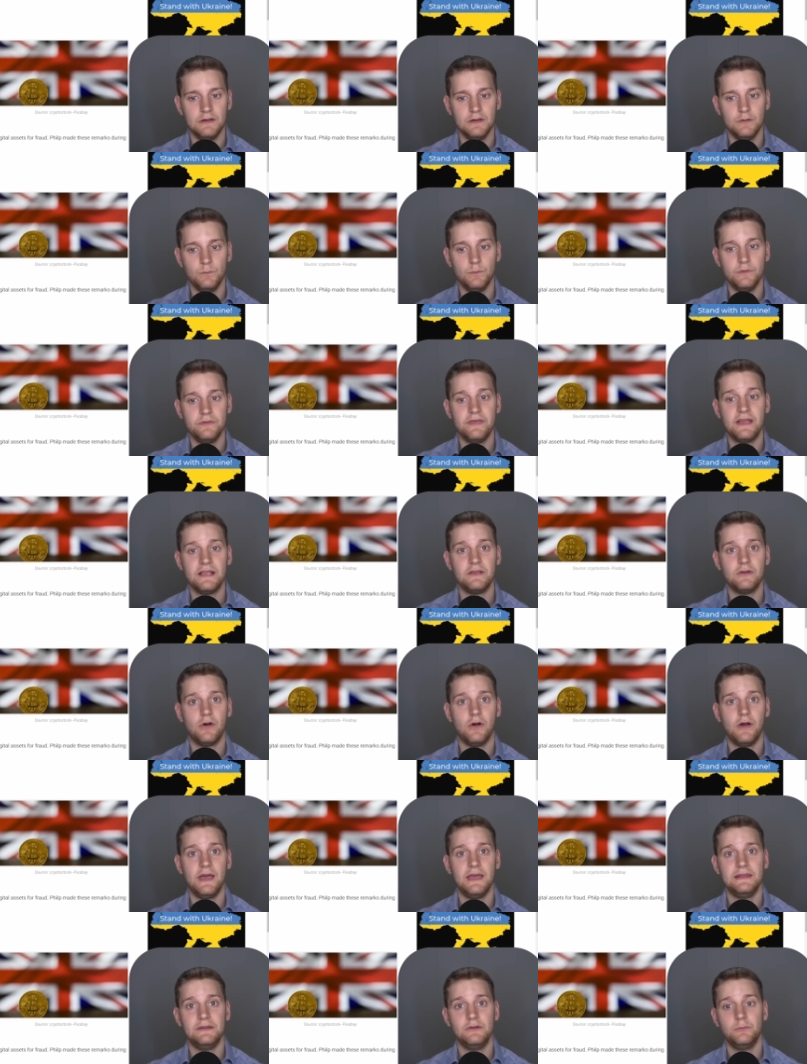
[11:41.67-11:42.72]
We then
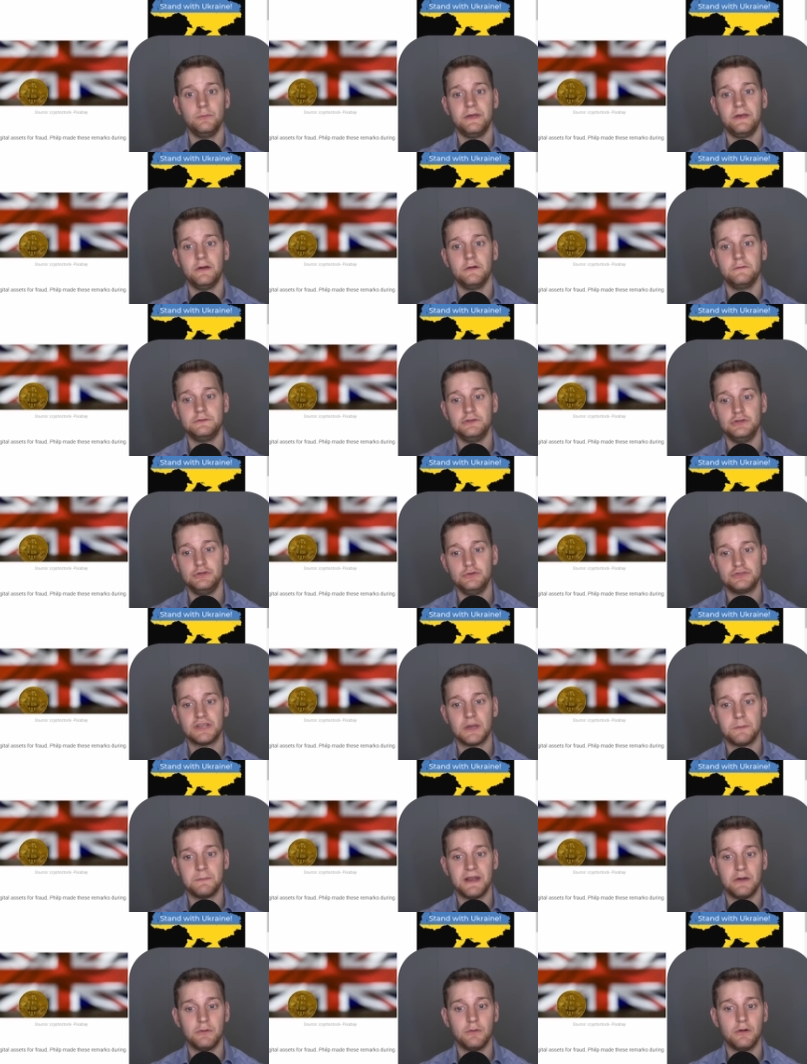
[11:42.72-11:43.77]
got a little bit of news
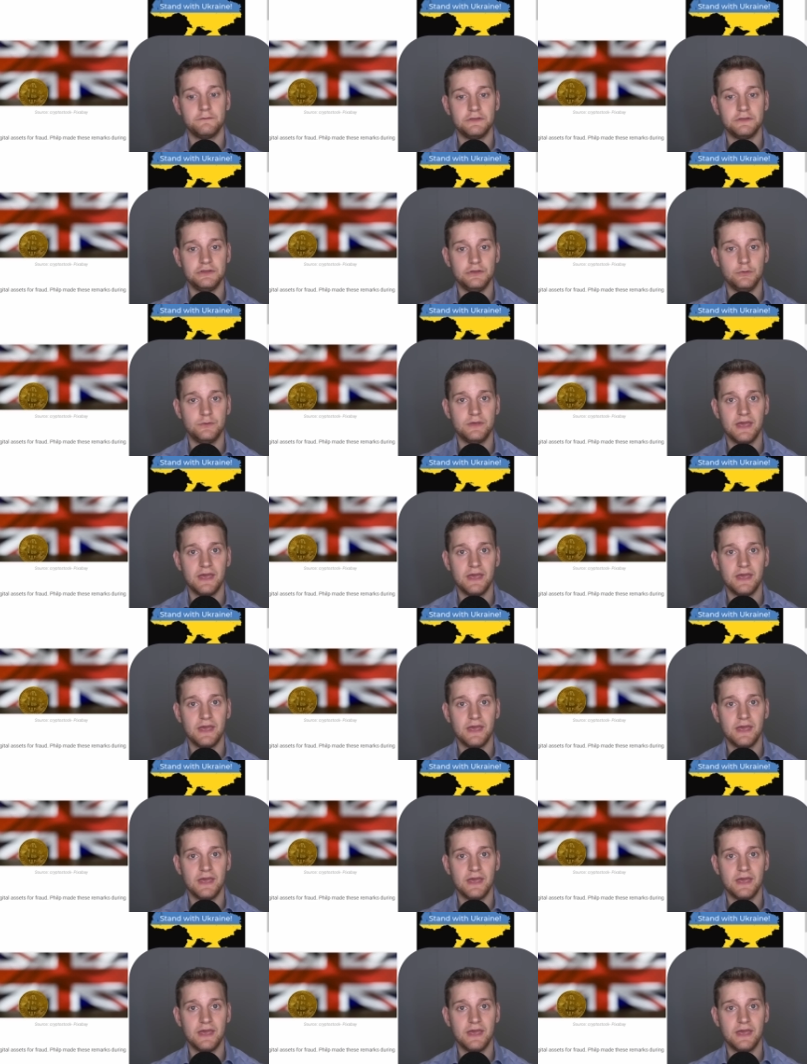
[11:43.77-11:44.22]
coming out of the